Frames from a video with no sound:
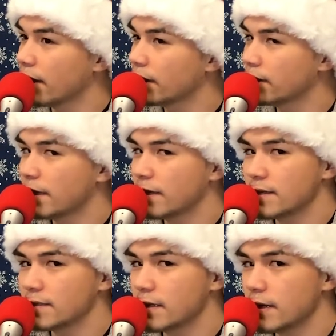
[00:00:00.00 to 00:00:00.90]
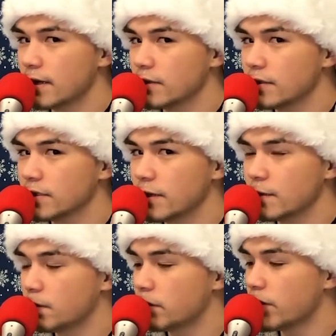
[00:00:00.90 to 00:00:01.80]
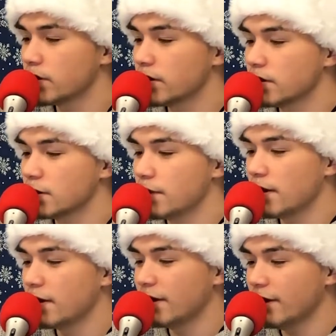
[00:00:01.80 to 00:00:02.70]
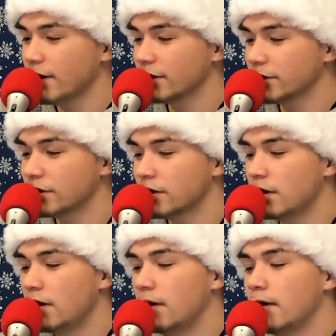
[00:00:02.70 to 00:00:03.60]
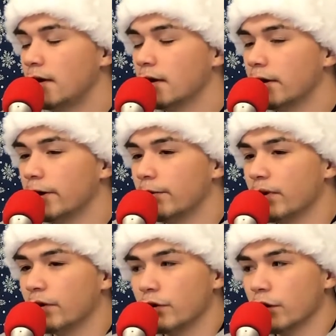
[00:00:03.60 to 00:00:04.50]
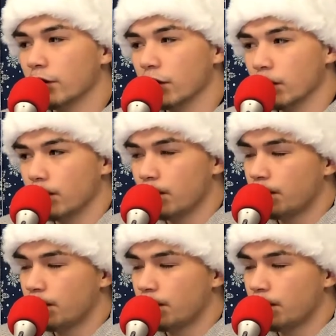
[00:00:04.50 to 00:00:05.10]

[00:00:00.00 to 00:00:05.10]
I think that is how you say present in Spanish. I don't know, though.